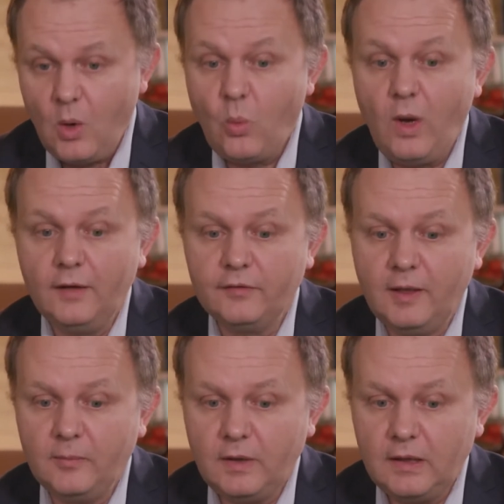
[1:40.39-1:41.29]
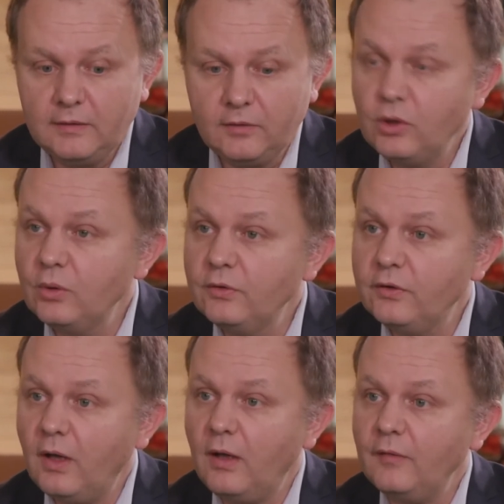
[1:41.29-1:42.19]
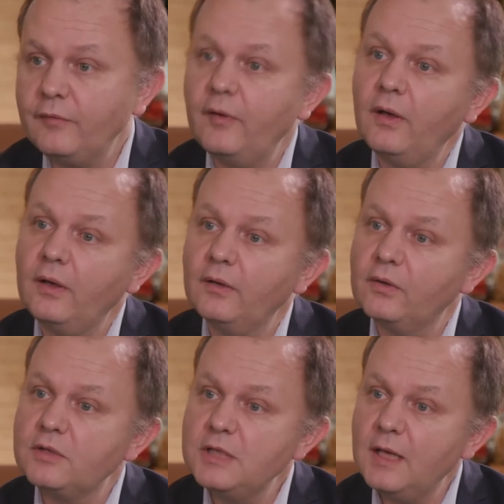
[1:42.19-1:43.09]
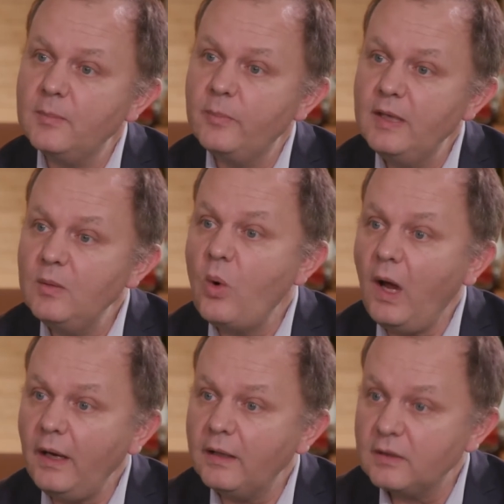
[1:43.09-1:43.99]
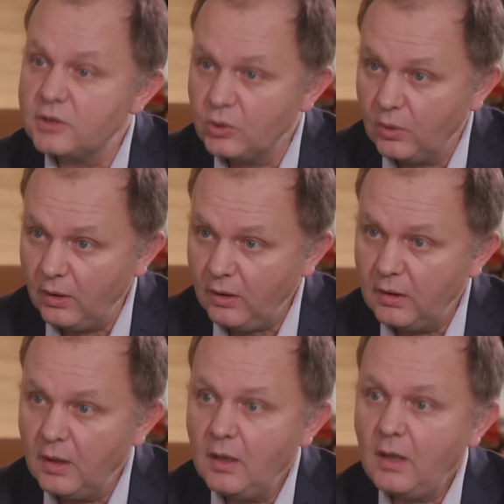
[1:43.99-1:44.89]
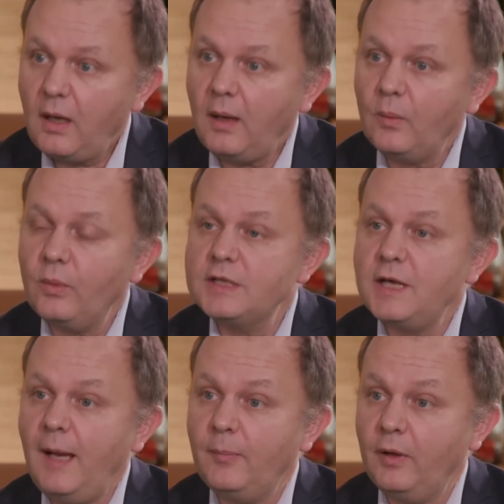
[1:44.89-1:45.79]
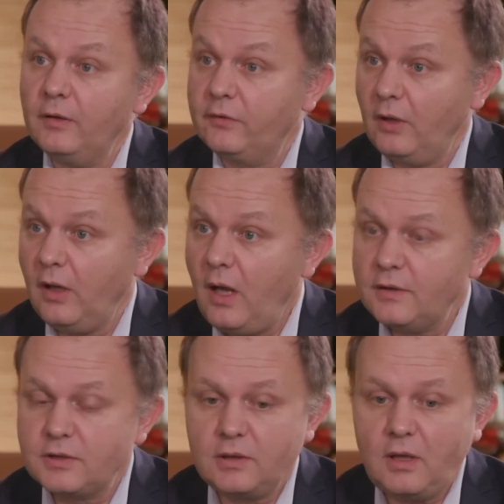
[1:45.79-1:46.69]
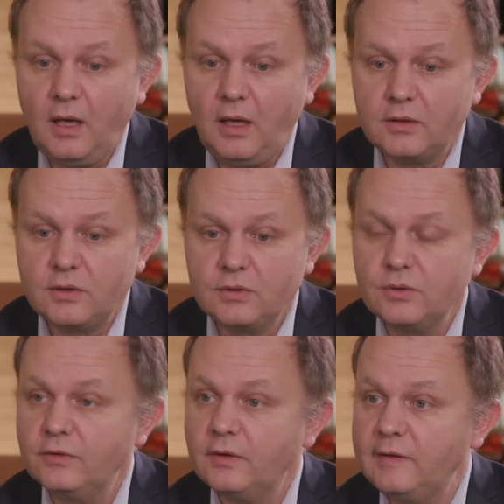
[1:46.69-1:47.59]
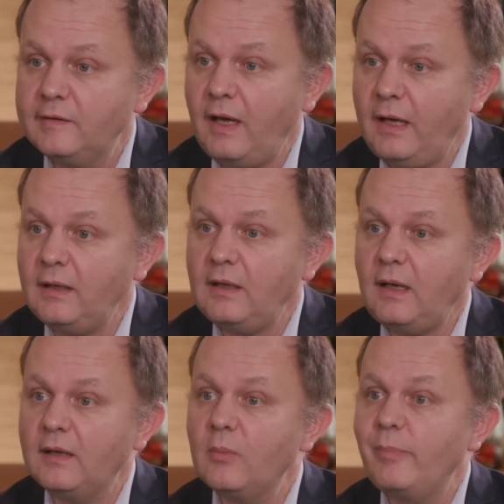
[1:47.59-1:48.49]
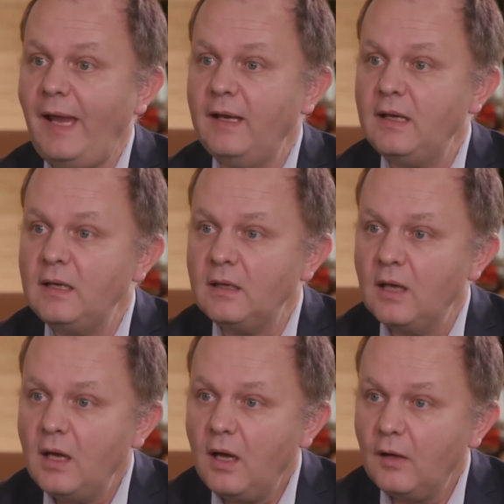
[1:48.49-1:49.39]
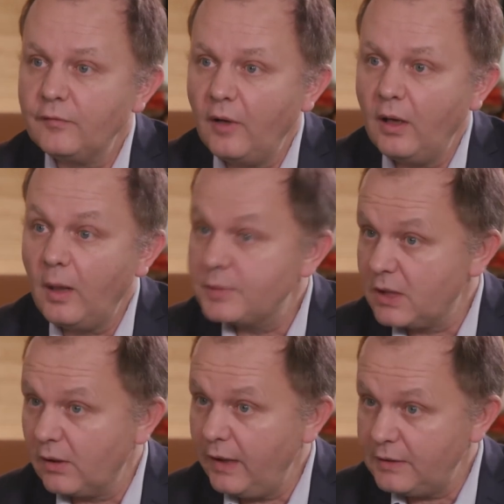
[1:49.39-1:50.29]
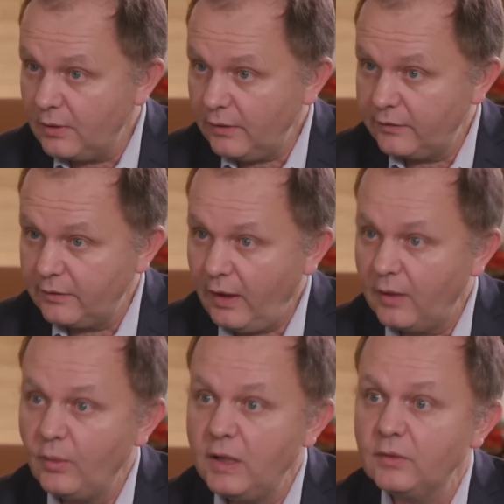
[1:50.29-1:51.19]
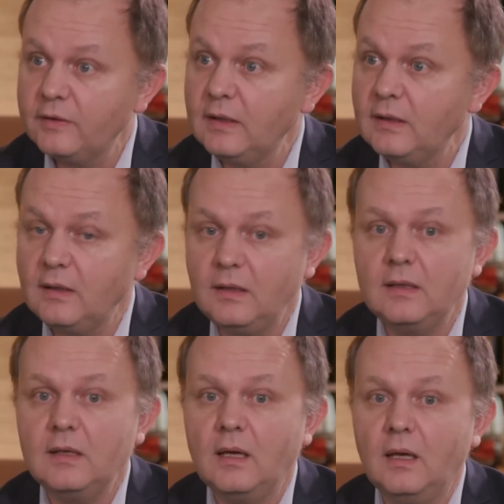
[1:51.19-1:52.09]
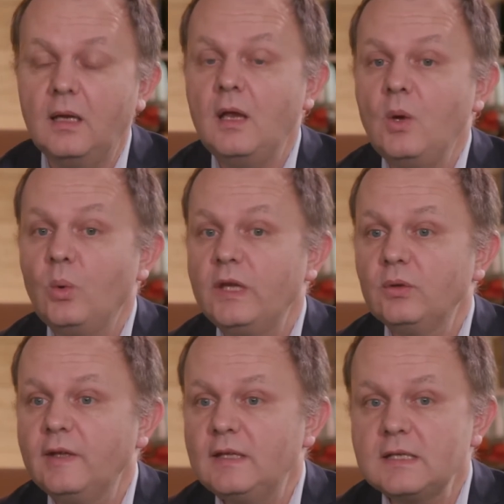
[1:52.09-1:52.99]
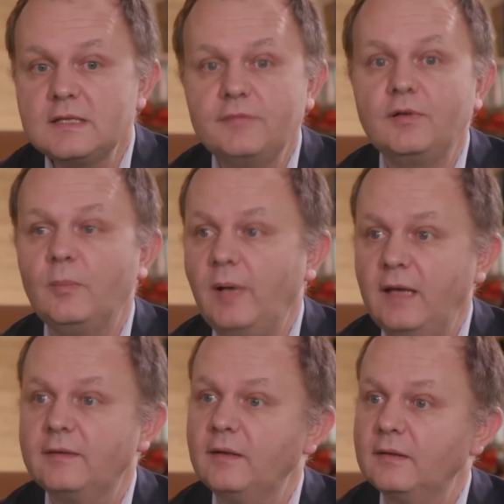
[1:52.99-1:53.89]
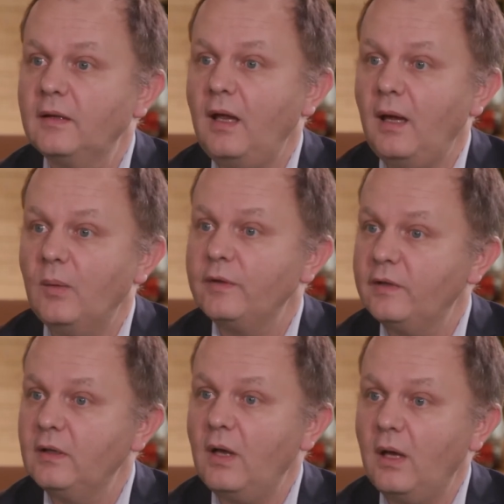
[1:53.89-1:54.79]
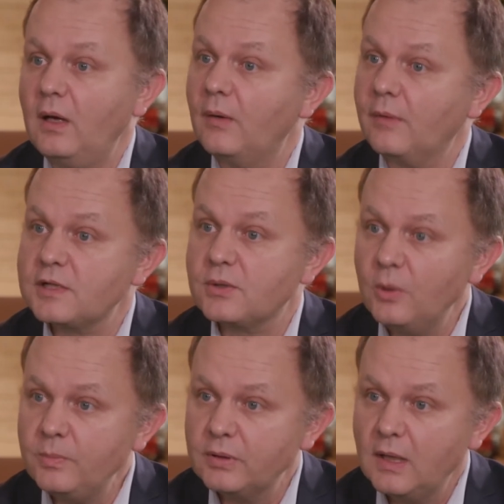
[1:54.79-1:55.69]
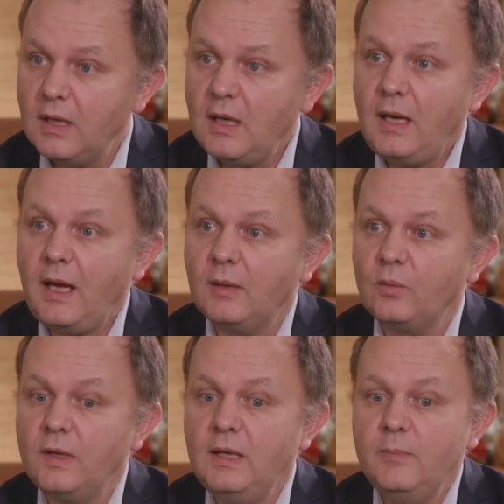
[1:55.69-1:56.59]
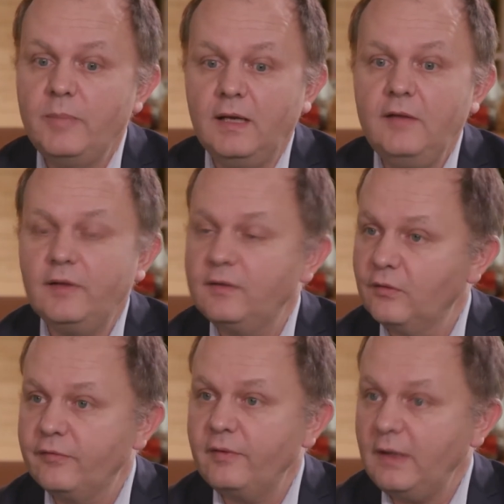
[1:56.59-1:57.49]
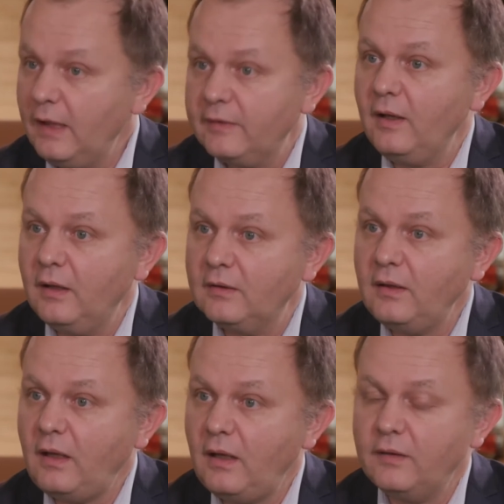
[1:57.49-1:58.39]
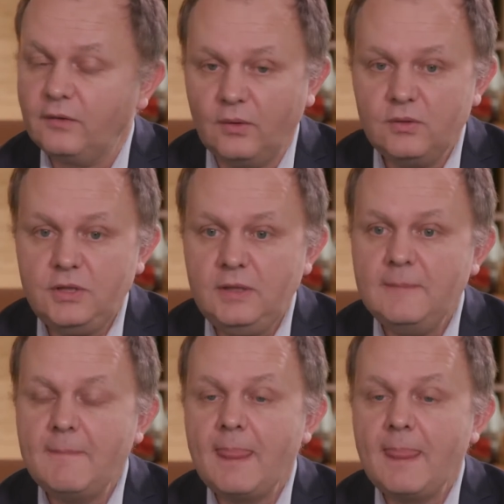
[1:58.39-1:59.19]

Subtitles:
One of them is the use of the GNPY tool, which helps us a lot to do the design and the planning of optical networks, and we use it in different places within Orange Group, and we believe it's an excellent solution.